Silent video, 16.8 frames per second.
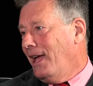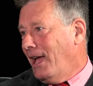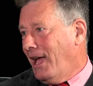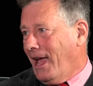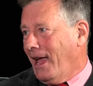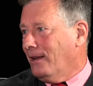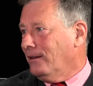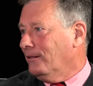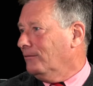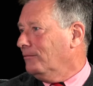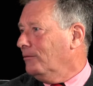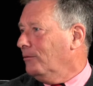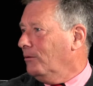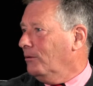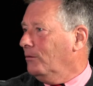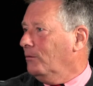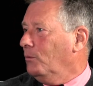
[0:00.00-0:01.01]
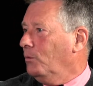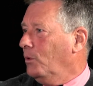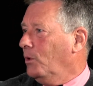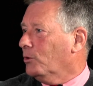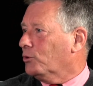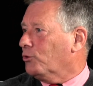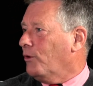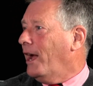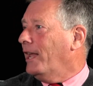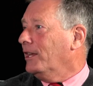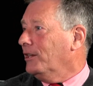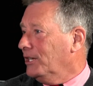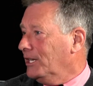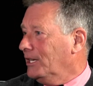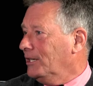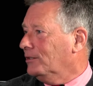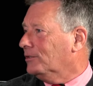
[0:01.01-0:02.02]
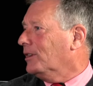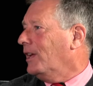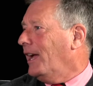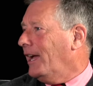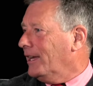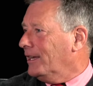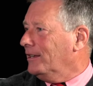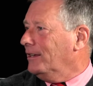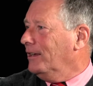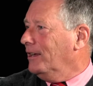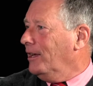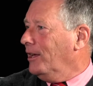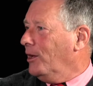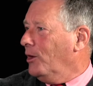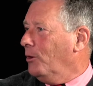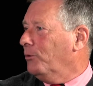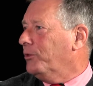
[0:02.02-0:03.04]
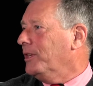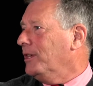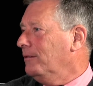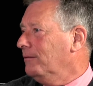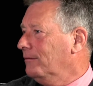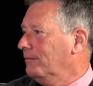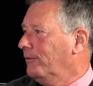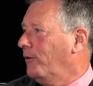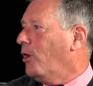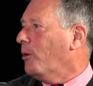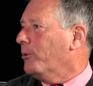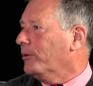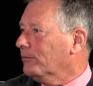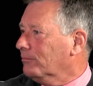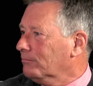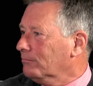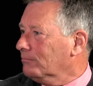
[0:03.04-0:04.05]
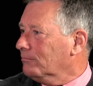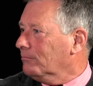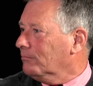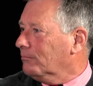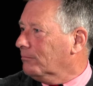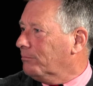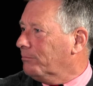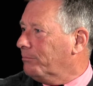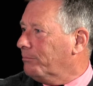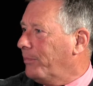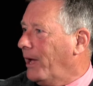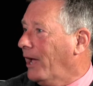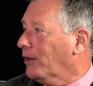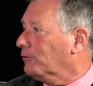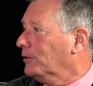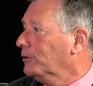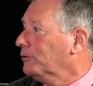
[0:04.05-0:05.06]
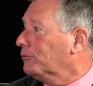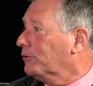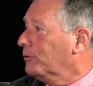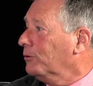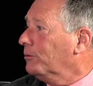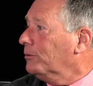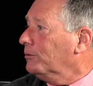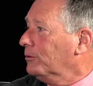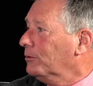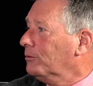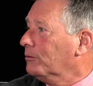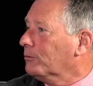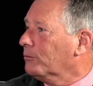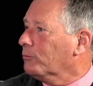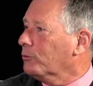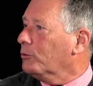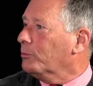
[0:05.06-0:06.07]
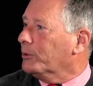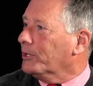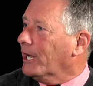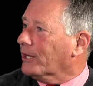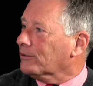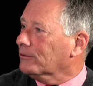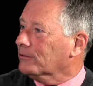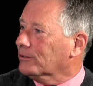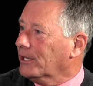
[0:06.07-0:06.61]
And Australia needs a healthy, vibrant pastoral industry or rural production.